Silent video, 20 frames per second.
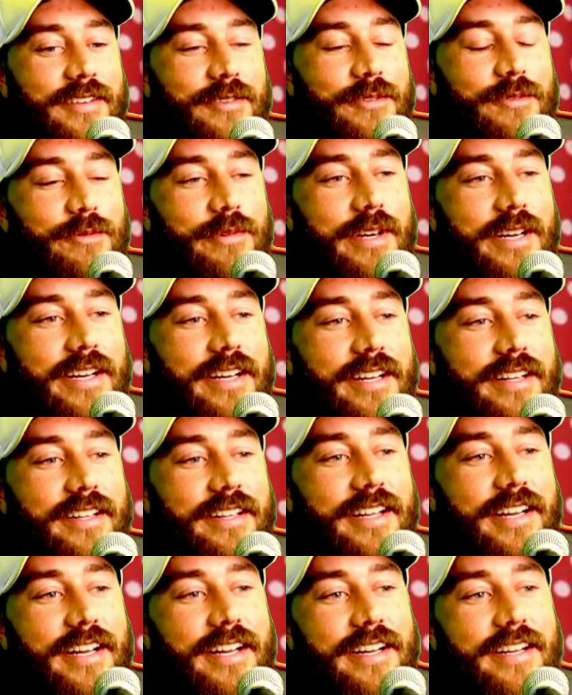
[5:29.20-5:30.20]

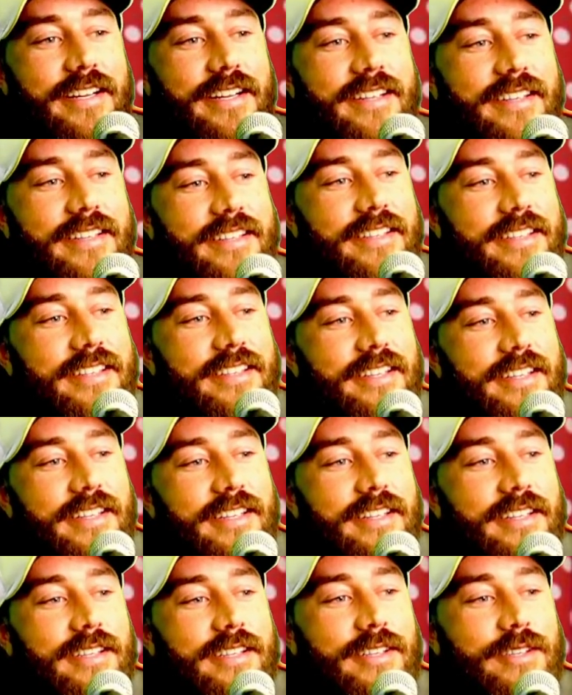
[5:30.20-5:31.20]
Well,
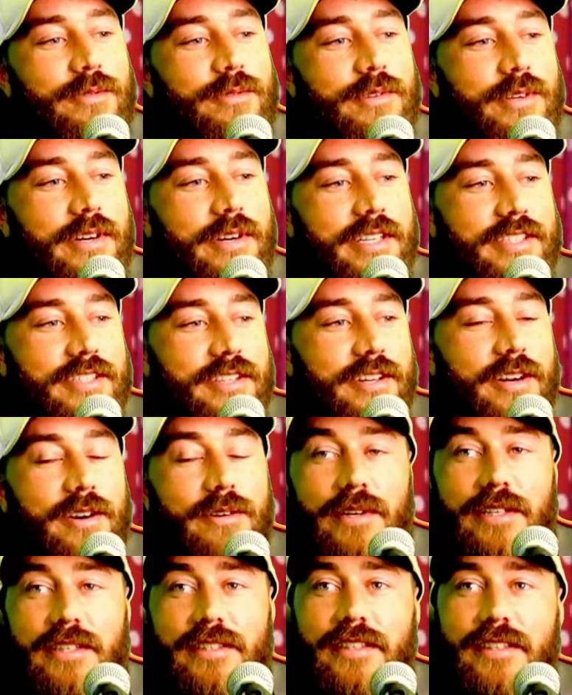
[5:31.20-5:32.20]
what do? I
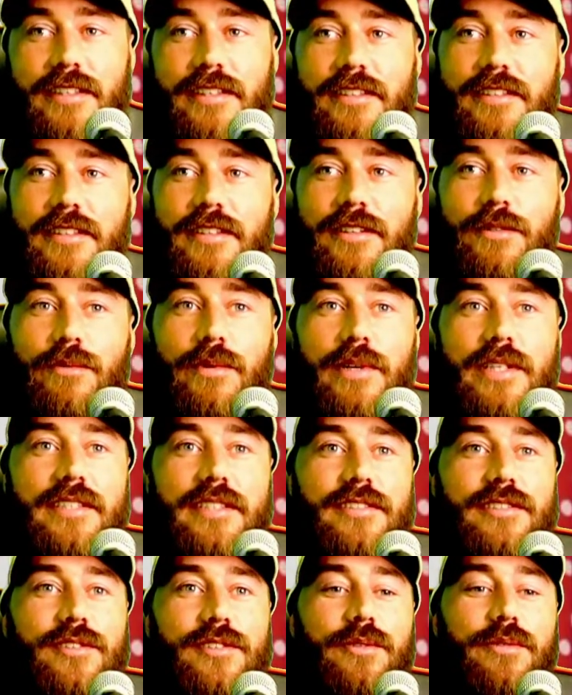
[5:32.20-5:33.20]
went to
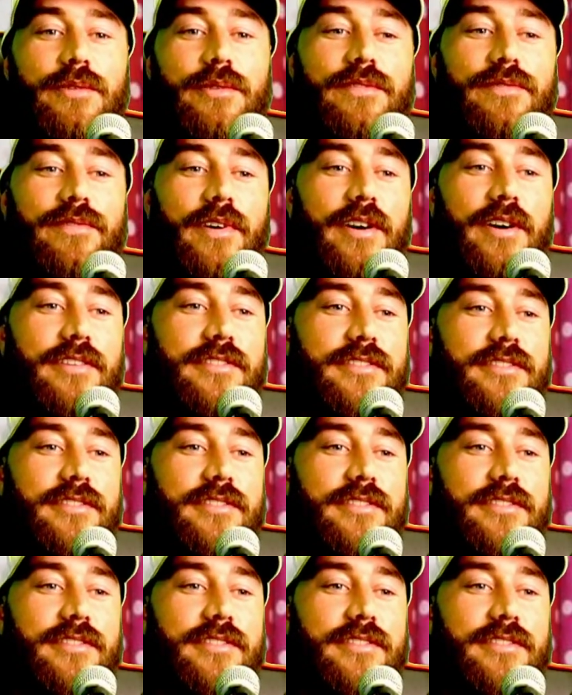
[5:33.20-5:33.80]
school with Folds.